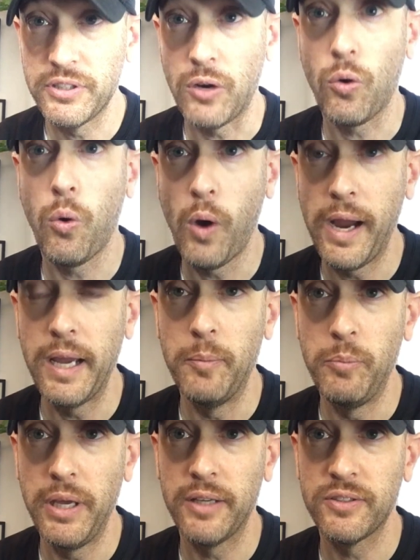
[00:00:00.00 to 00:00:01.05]
out quite a
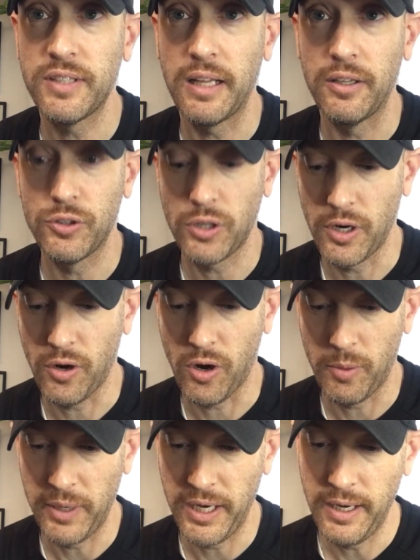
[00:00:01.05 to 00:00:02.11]
big Skeletron
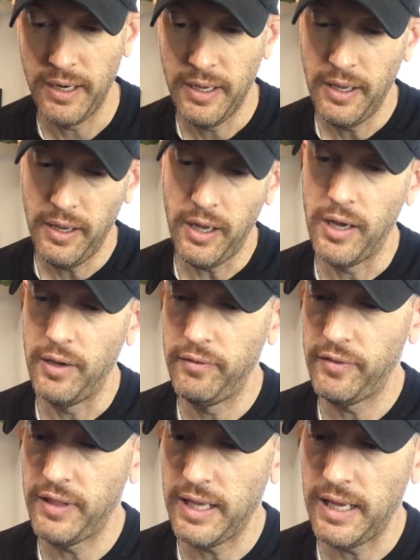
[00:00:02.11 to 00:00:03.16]
army of
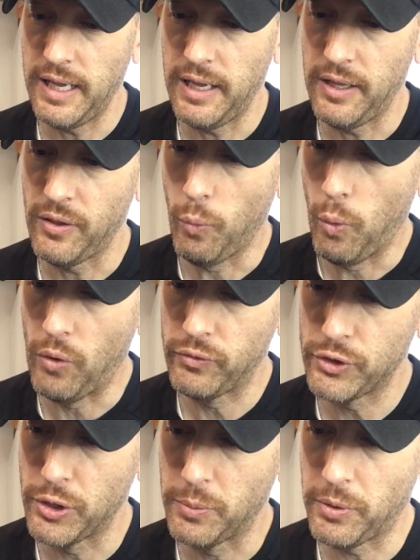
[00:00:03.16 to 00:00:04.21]
the Wolf
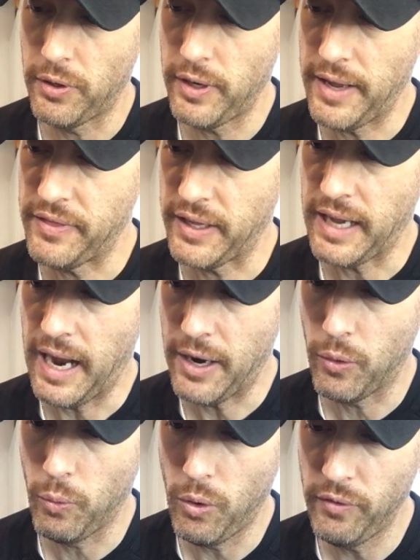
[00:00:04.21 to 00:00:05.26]
Trooper and the
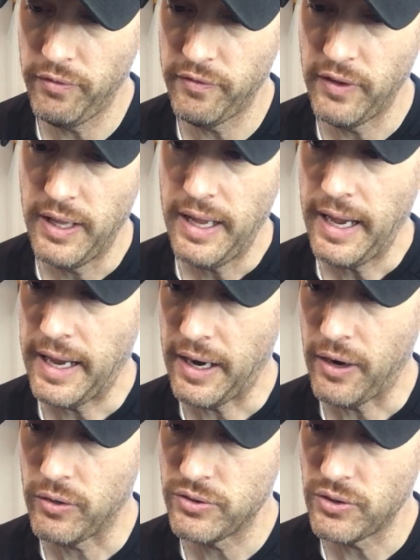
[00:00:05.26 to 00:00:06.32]
Gyre Wolf, and I
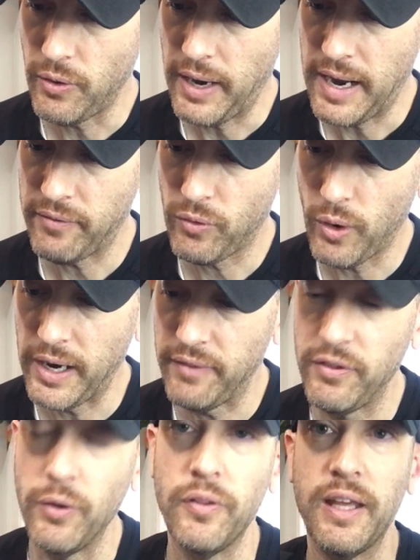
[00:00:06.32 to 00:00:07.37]
also have quite a
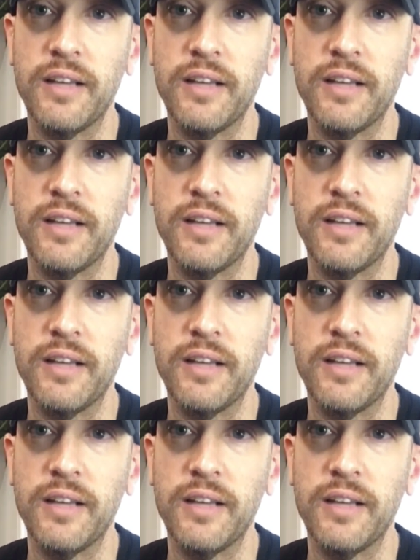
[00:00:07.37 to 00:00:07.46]
few of the